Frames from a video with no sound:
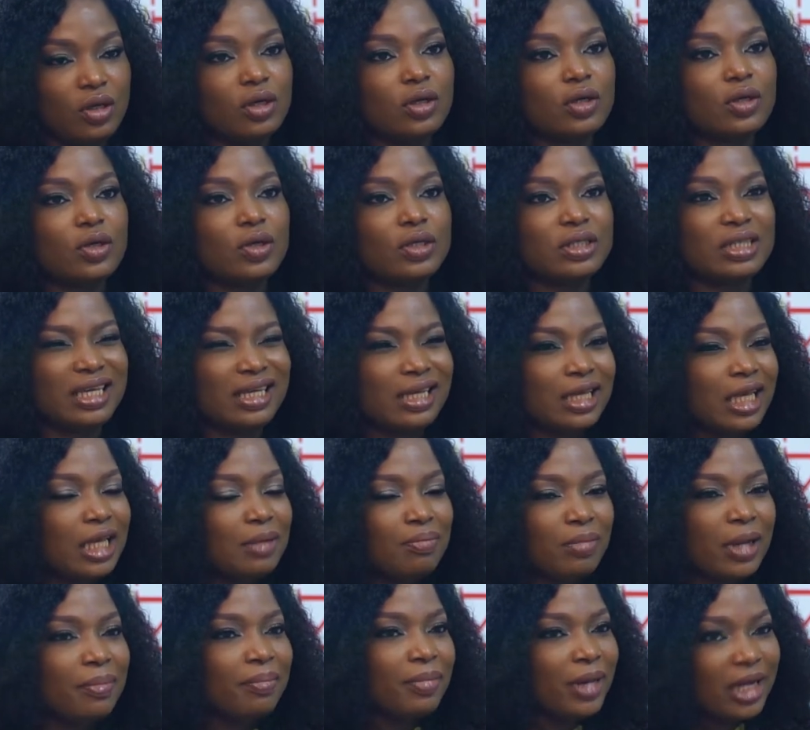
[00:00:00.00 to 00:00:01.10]
Because again,
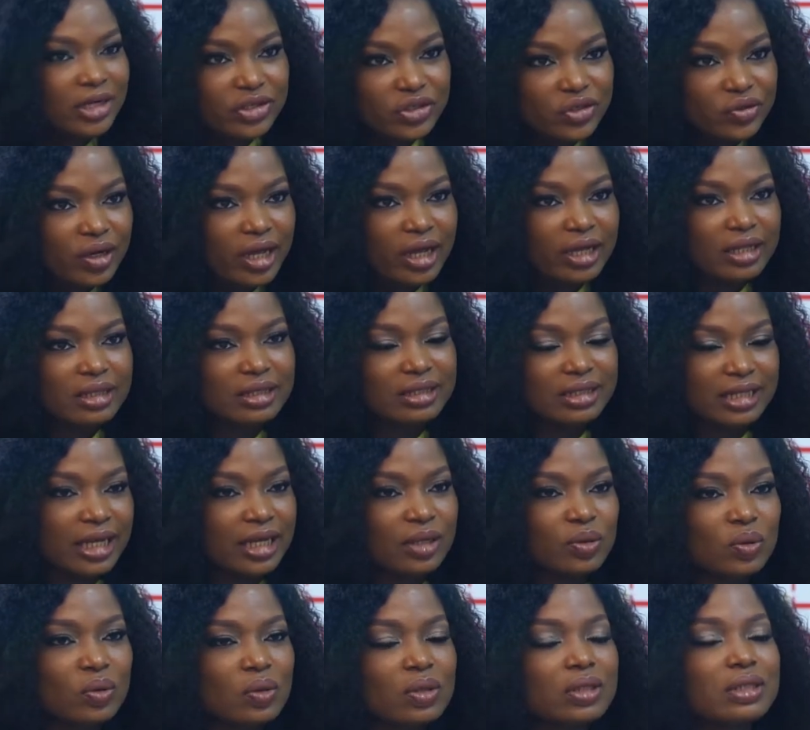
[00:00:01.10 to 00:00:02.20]
my mantra
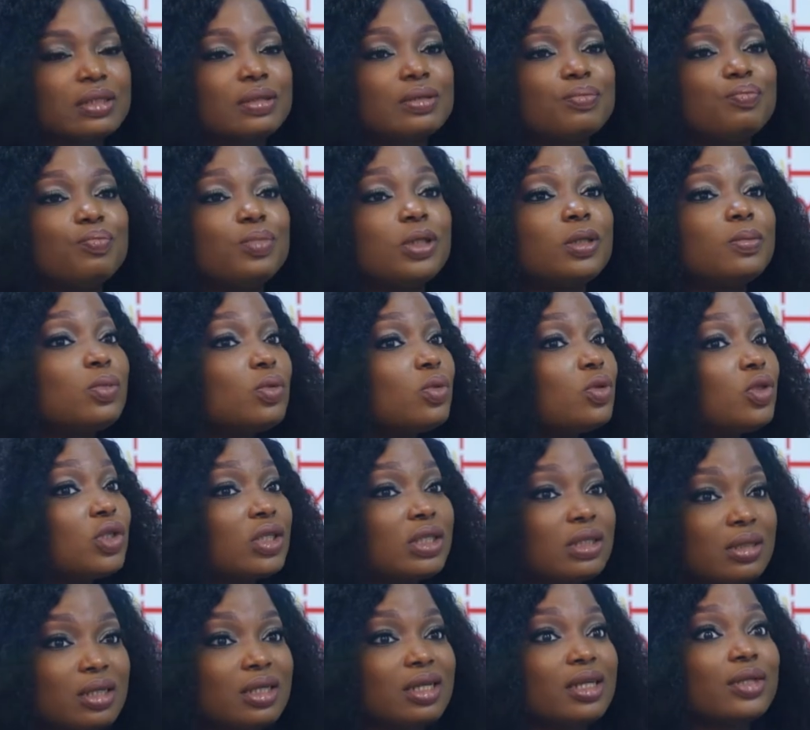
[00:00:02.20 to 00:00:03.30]
then was people
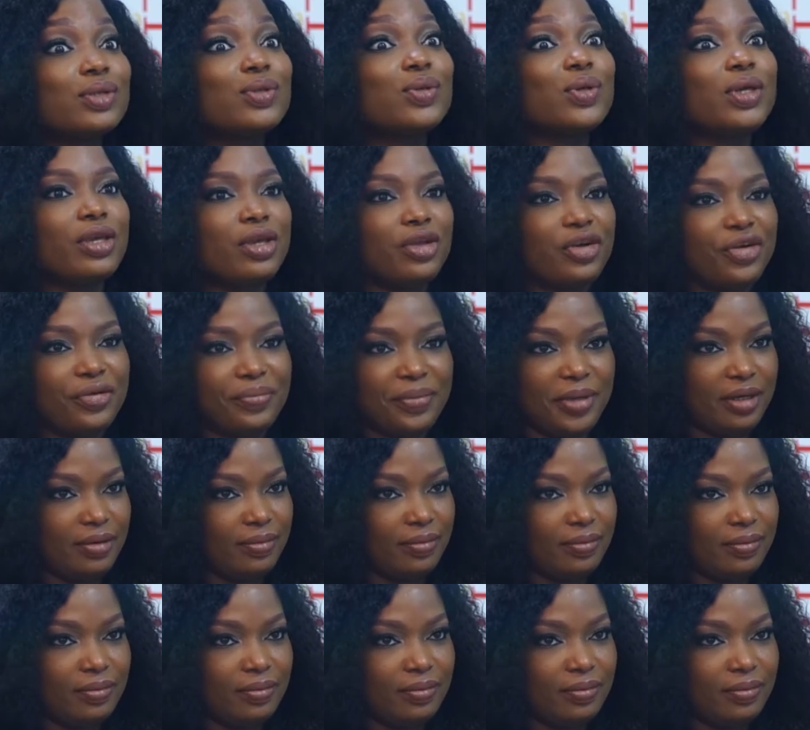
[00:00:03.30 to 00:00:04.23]
just needed to hear me.